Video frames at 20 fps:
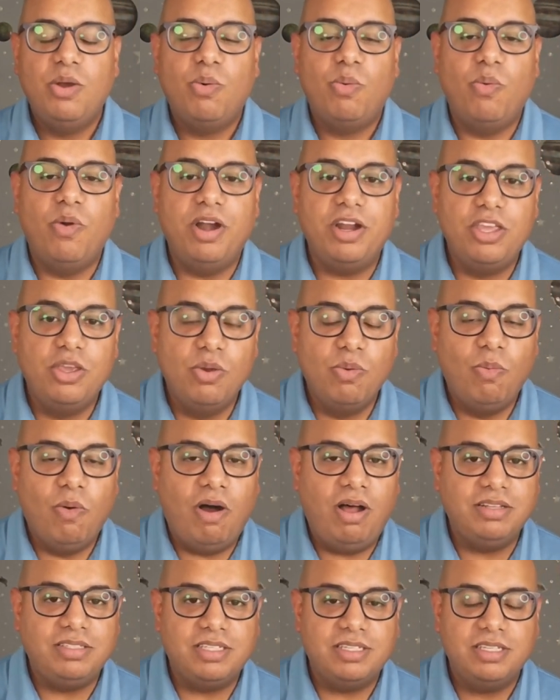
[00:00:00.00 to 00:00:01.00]
where you
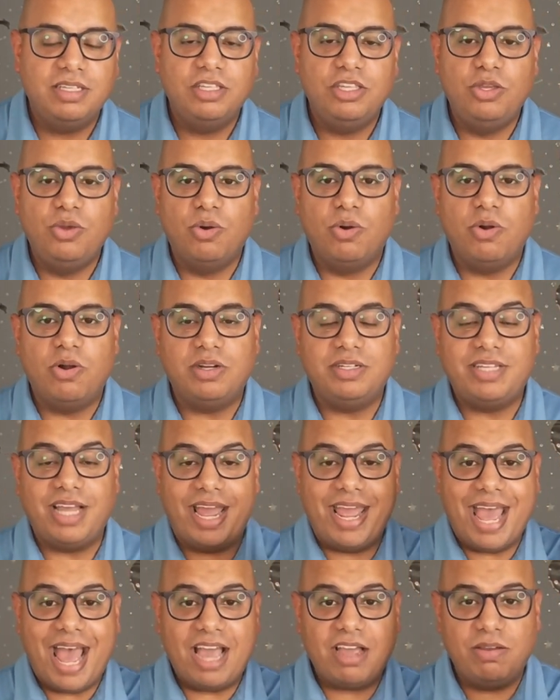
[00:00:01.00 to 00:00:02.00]
want your
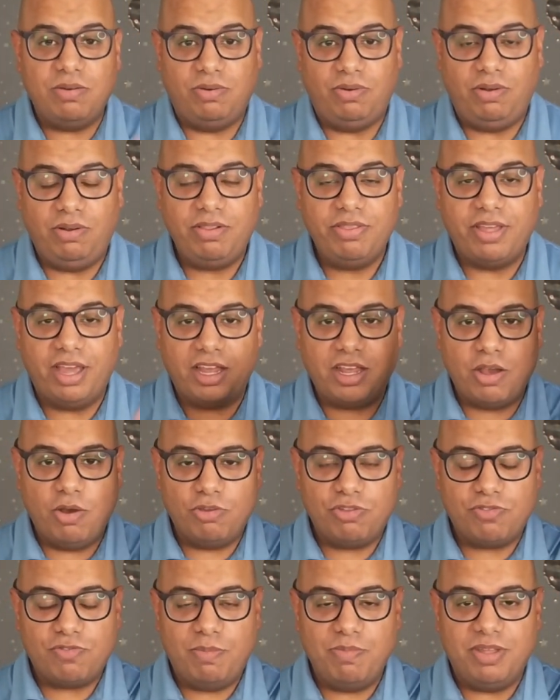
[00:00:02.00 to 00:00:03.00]
diagonal that
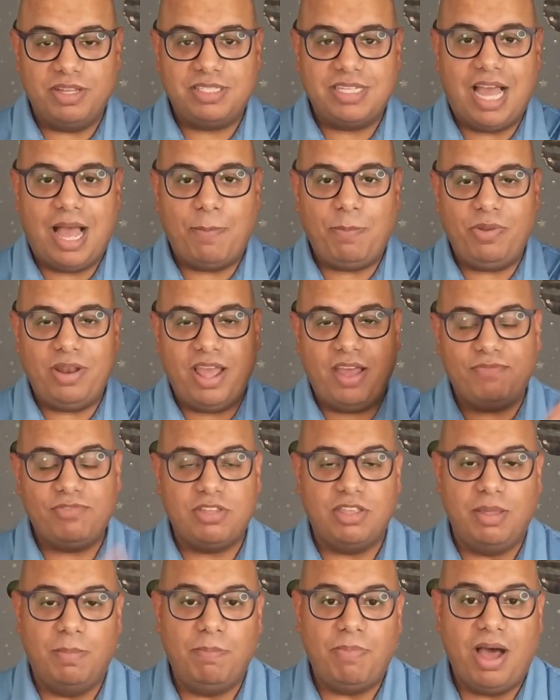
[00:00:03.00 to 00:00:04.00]
goes from the top left
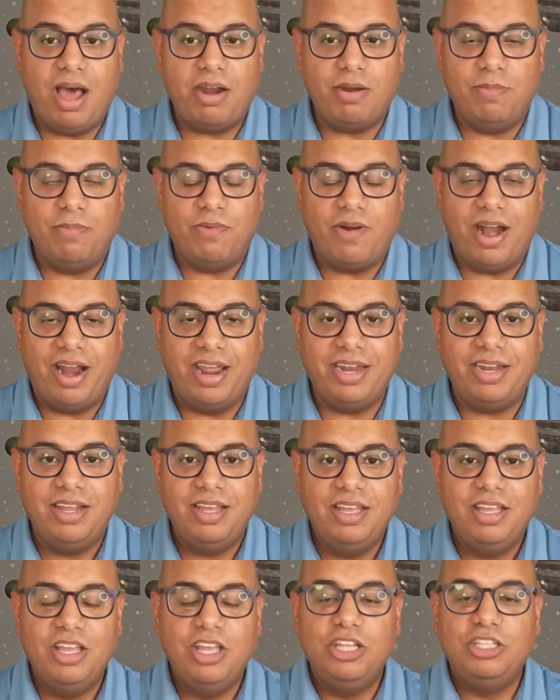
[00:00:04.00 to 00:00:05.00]
to the bottom right
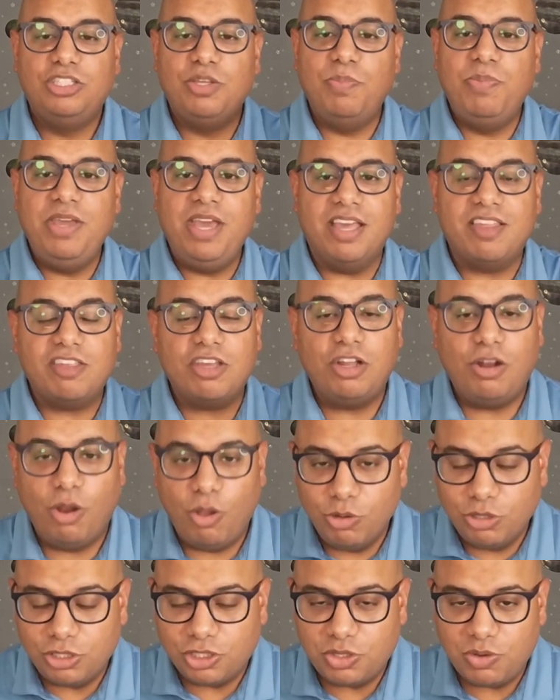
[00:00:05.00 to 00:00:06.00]
to be as
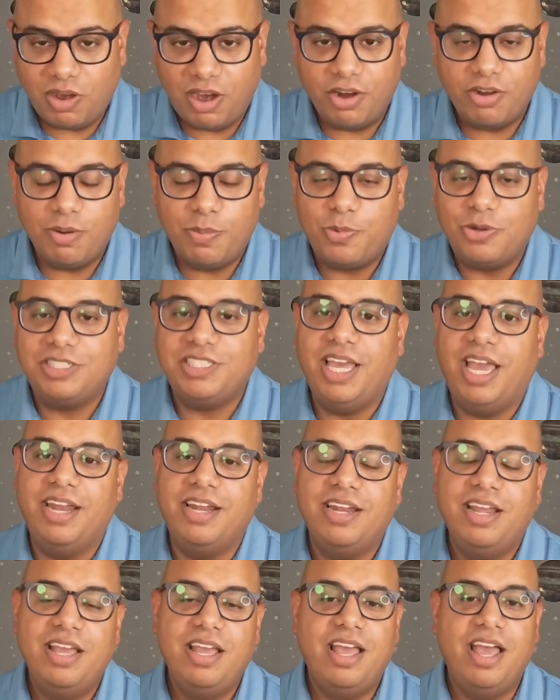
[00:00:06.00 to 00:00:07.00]
close to
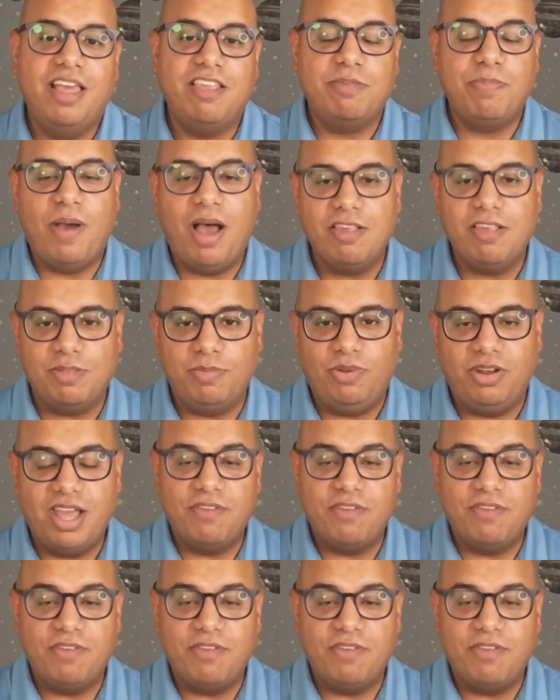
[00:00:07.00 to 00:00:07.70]
100% as possible.